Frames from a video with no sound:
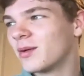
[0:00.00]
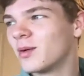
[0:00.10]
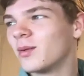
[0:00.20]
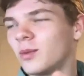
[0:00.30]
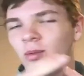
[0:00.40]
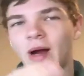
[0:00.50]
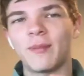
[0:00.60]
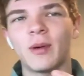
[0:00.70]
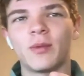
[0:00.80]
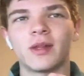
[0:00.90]
we'll, we'll
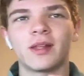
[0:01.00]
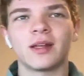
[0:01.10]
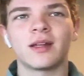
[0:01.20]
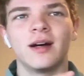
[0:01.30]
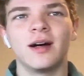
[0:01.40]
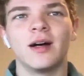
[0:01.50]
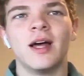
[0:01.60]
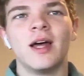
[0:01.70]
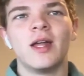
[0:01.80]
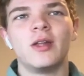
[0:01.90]
wrap up with the uh,
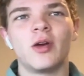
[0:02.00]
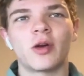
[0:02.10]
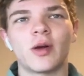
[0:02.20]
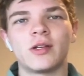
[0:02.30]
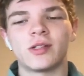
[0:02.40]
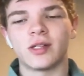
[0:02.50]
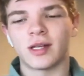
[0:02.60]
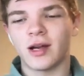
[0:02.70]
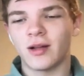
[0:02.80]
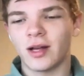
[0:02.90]
New York Rangers and the
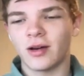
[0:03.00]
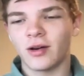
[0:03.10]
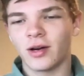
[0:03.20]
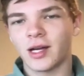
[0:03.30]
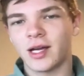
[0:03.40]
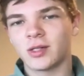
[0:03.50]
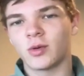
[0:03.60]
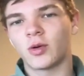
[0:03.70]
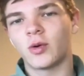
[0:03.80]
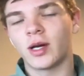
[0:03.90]
Carolina Hurricanes
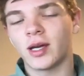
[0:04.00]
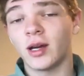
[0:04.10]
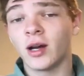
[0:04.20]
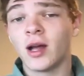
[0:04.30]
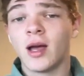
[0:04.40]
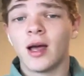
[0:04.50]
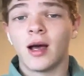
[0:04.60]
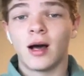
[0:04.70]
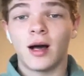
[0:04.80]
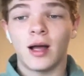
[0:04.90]
real quick here
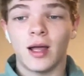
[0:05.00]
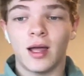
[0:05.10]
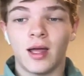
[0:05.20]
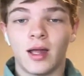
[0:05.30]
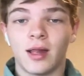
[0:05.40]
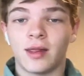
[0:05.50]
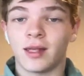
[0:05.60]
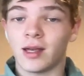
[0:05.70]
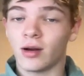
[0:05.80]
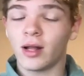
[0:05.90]
the
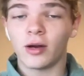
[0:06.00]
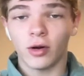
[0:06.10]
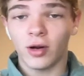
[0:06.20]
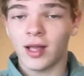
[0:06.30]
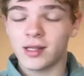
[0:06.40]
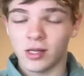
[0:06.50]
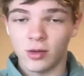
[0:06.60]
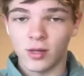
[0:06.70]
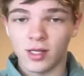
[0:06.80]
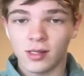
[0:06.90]
Carolina Hurricanes can
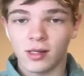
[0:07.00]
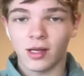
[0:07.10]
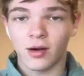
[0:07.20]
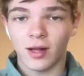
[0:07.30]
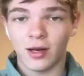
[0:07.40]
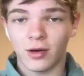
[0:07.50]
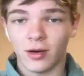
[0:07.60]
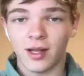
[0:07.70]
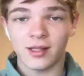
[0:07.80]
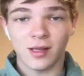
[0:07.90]
do this. The Carolina
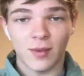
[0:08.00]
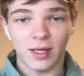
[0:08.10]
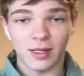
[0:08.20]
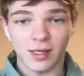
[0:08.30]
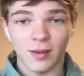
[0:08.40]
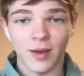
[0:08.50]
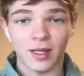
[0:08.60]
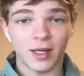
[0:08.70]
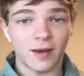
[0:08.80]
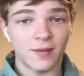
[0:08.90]
Hurricanes can make this
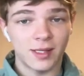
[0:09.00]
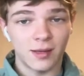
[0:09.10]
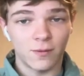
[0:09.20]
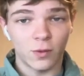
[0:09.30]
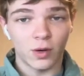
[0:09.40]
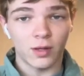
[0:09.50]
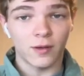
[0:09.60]
comeback. They have the team for it.